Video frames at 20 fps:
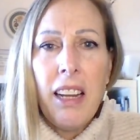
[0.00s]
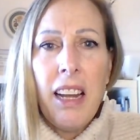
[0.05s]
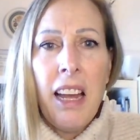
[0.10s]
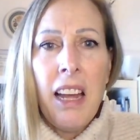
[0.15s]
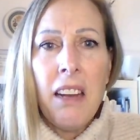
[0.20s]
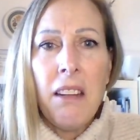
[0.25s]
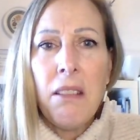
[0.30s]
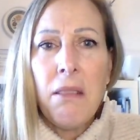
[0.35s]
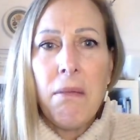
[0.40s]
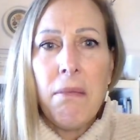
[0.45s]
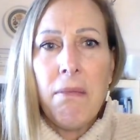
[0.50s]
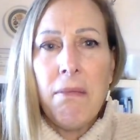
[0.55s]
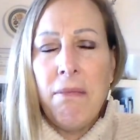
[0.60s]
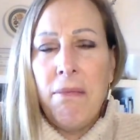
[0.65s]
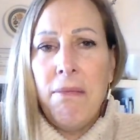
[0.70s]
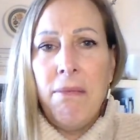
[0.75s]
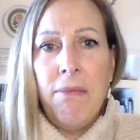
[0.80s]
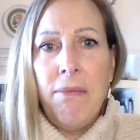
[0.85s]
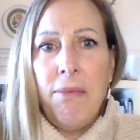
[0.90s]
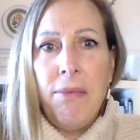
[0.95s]
and
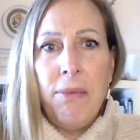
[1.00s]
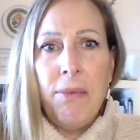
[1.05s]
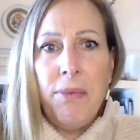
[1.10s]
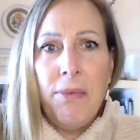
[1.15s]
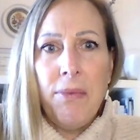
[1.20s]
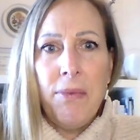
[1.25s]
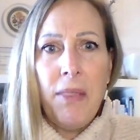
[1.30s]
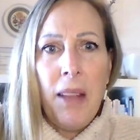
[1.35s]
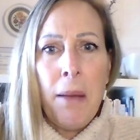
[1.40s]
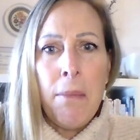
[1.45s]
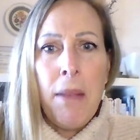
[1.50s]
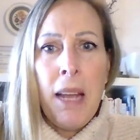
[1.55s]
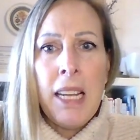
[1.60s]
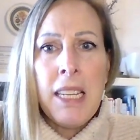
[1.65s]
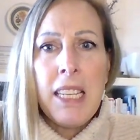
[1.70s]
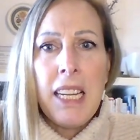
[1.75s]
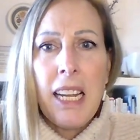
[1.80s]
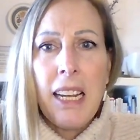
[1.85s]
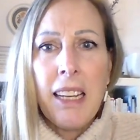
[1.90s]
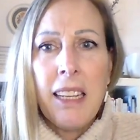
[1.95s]

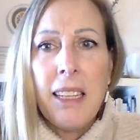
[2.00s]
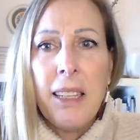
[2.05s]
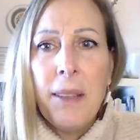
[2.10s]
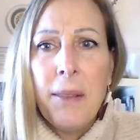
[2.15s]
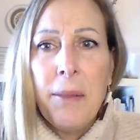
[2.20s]
amazing.